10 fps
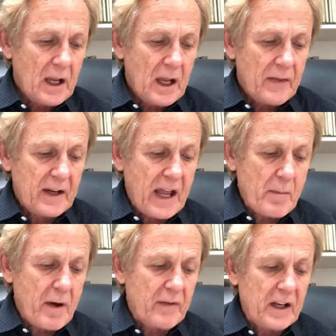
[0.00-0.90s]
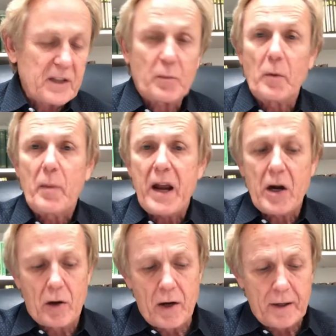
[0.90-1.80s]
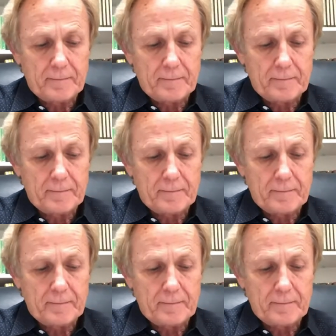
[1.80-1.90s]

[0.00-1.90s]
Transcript: The name of it is Prepared.